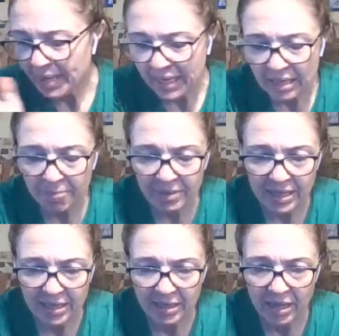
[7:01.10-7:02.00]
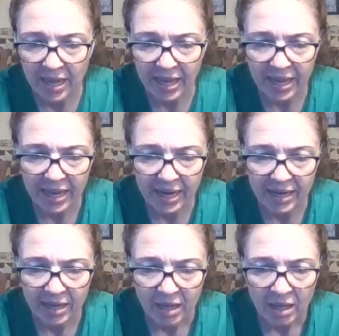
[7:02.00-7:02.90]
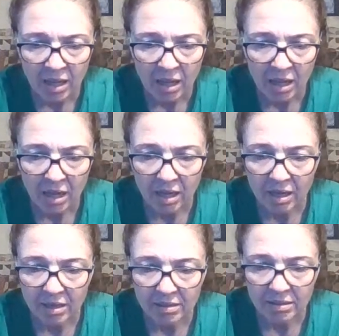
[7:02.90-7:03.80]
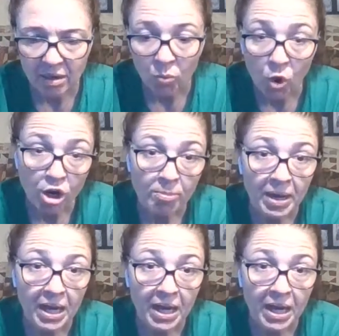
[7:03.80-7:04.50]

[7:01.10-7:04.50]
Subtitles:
It can be a water